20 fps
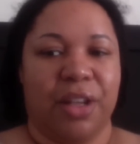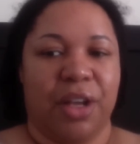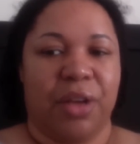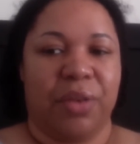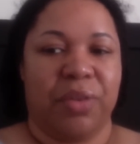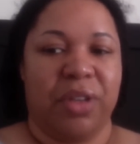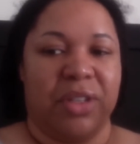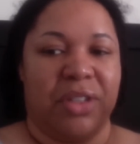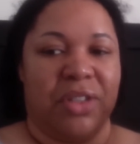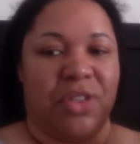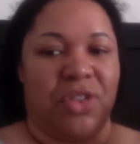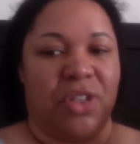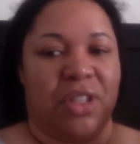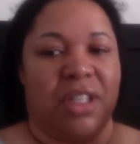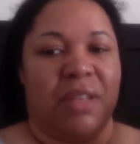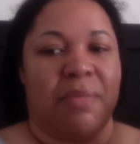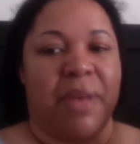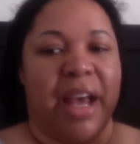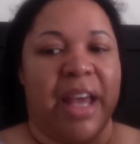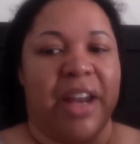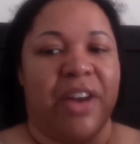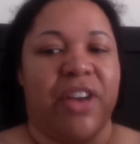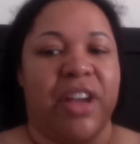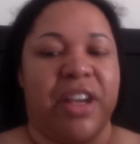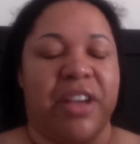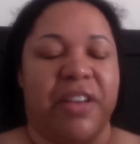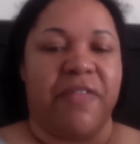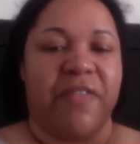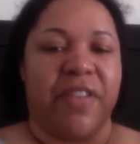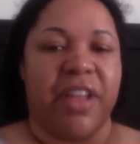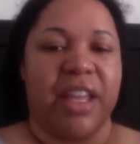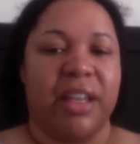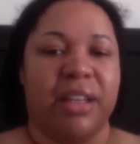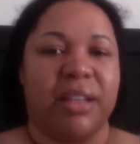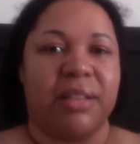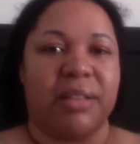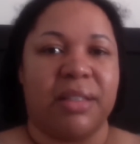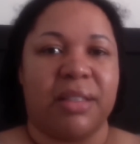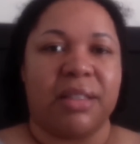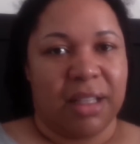this is just a minor
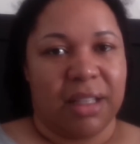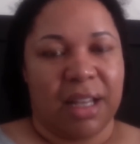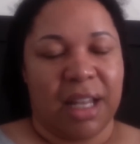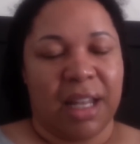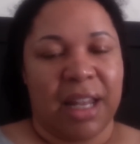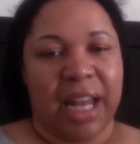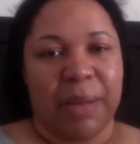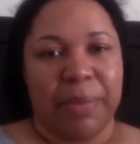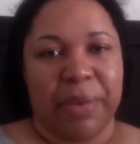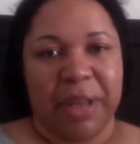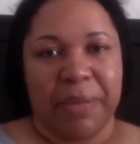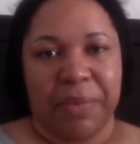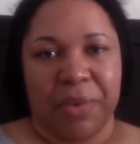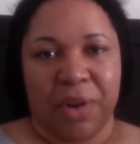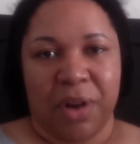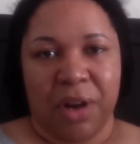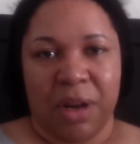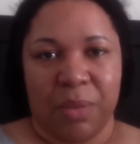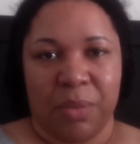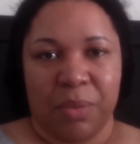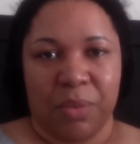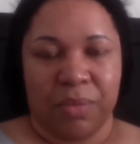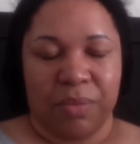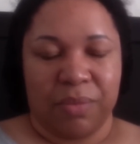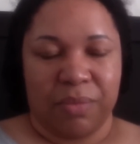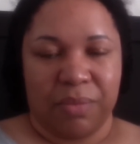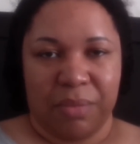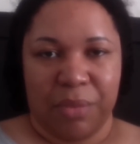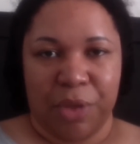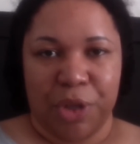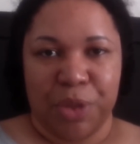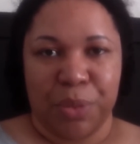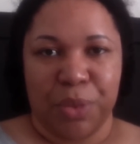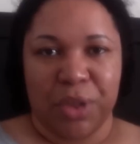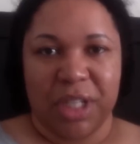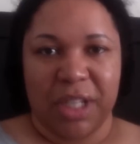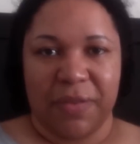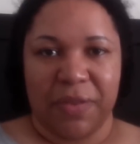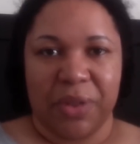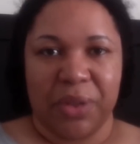inconvenience. A lot of people are in much
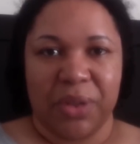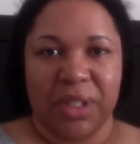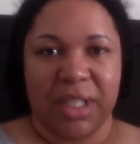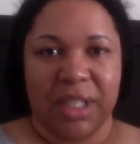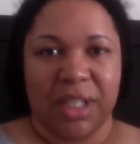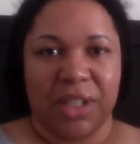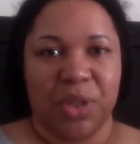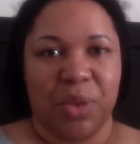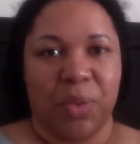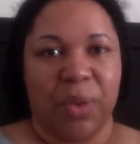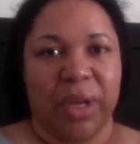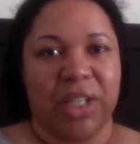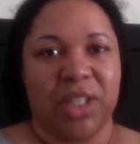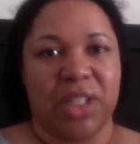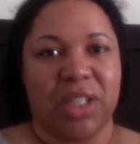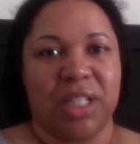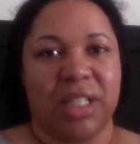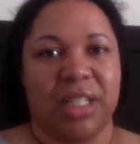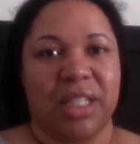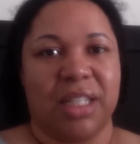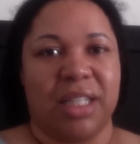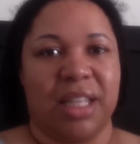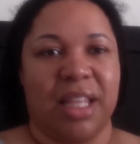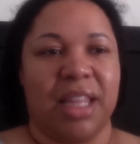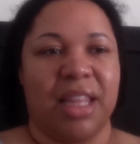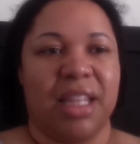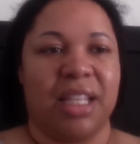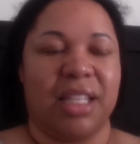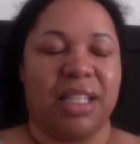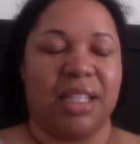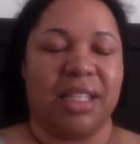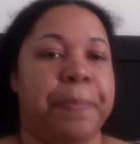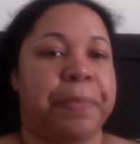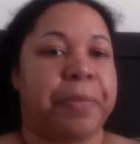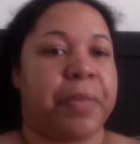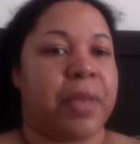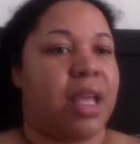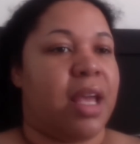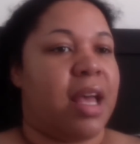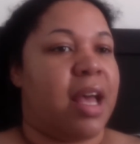more difficult situations than this.
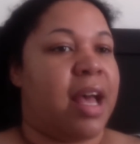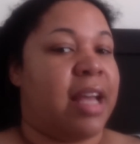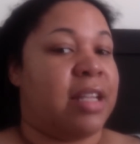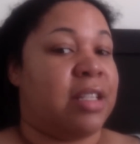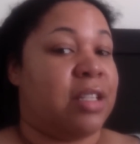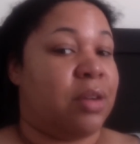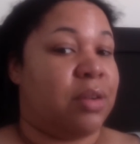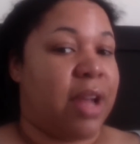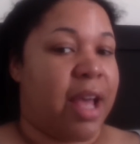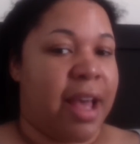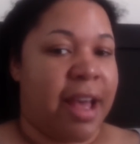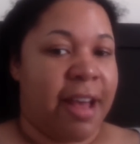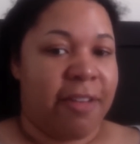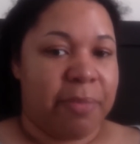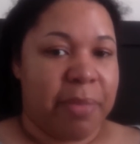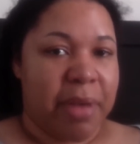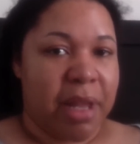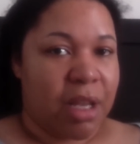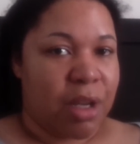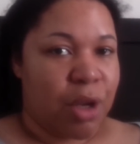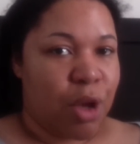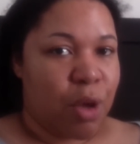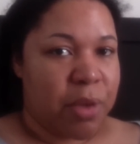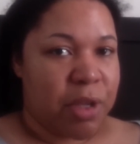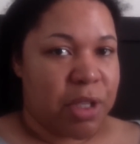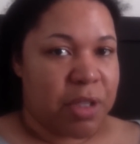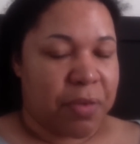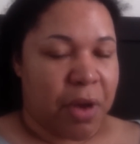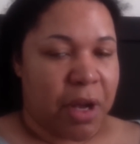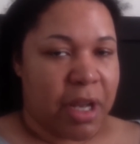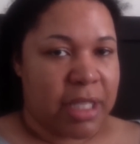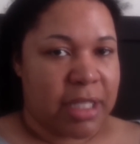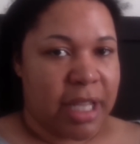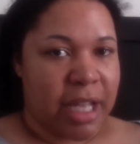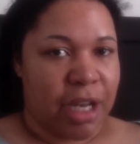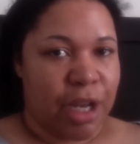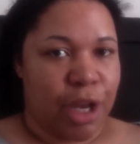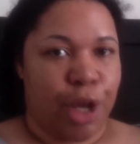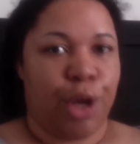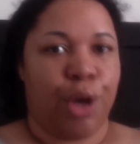I don't have melanoma as far as
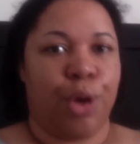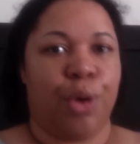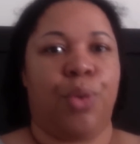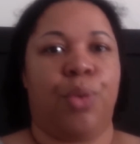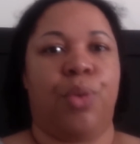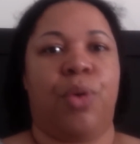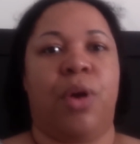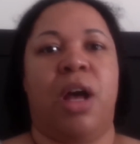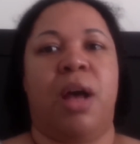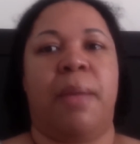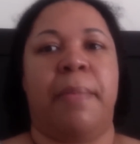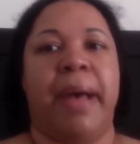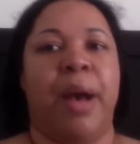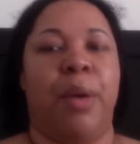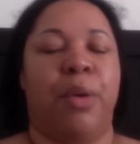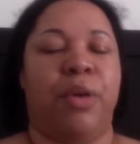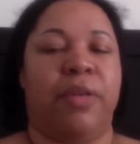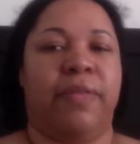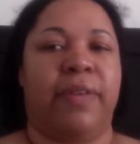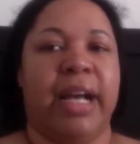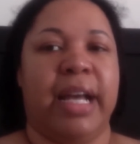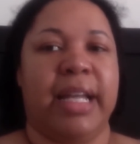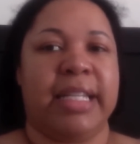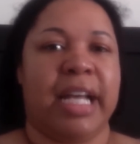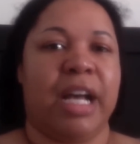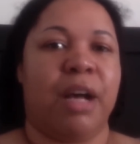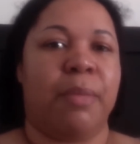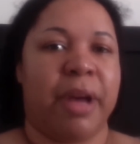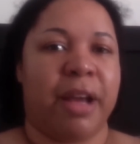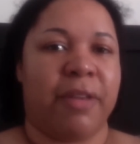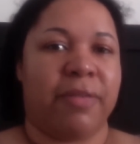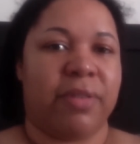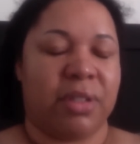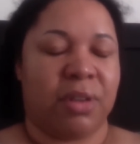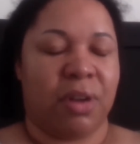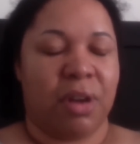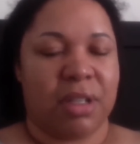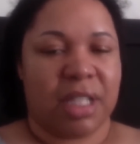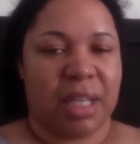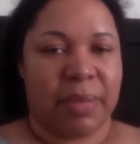I know. I will find out my
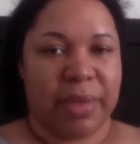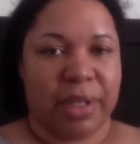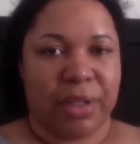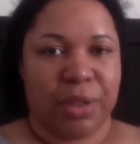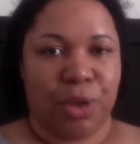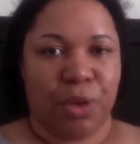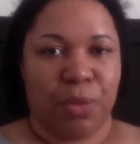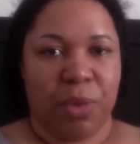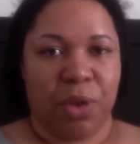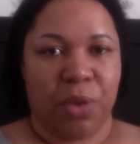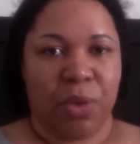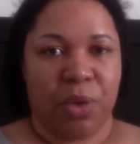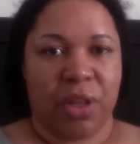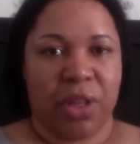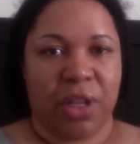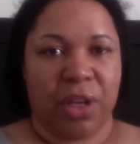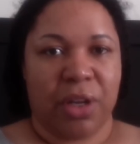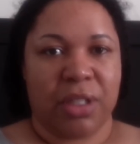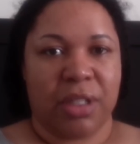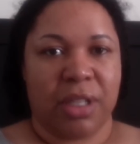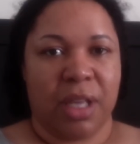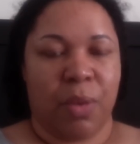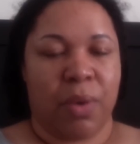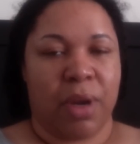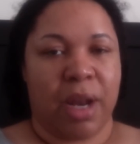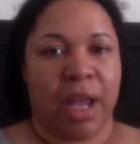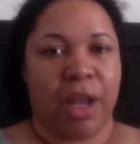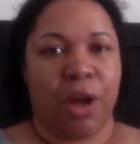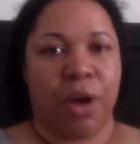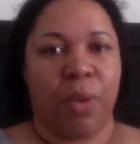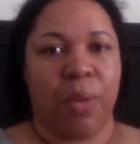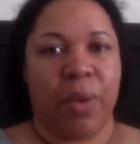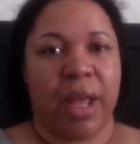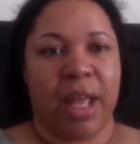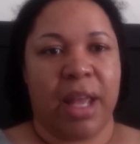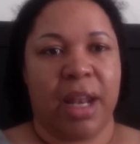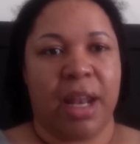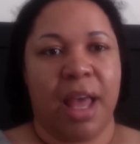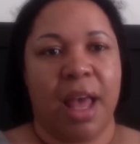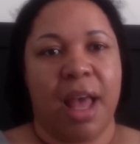results, I'm assuming, on Thursday when I go
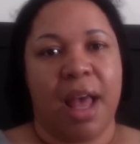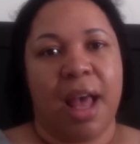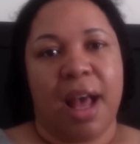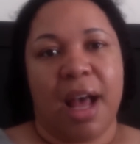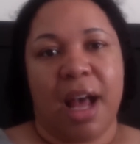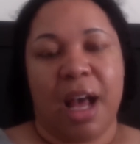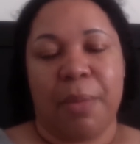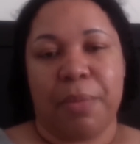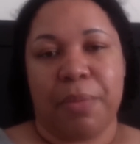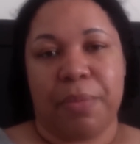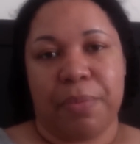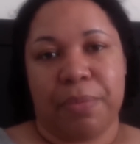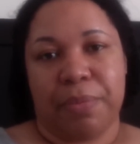in. I'm